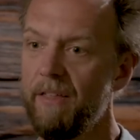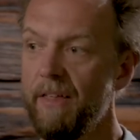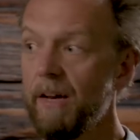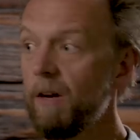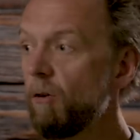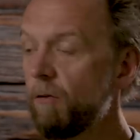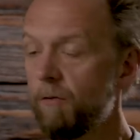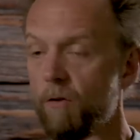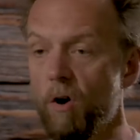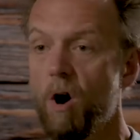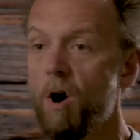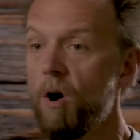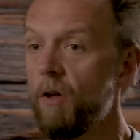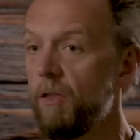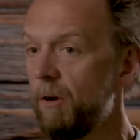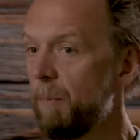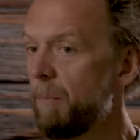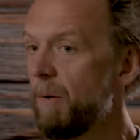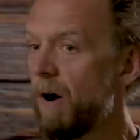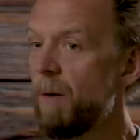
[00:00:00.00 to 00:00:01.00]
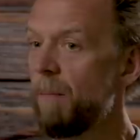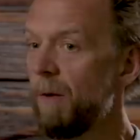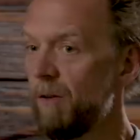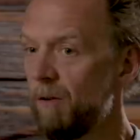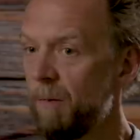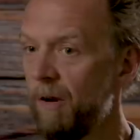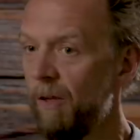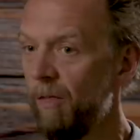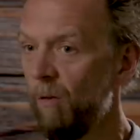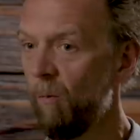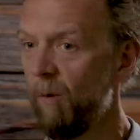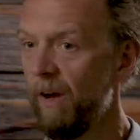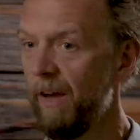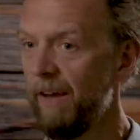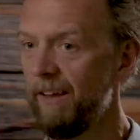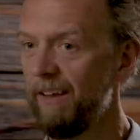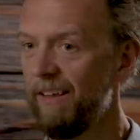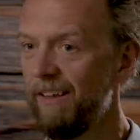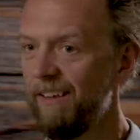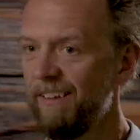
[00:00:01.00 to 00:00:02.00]
That goes for all the departments, by the
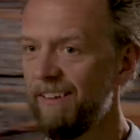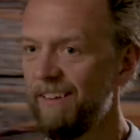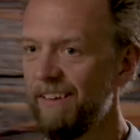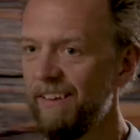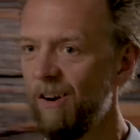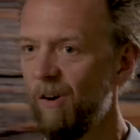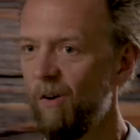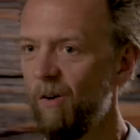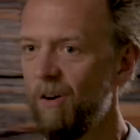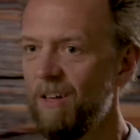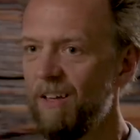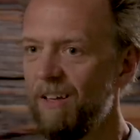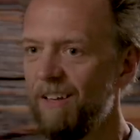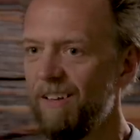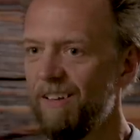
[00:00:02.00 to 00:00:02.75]
way. You know,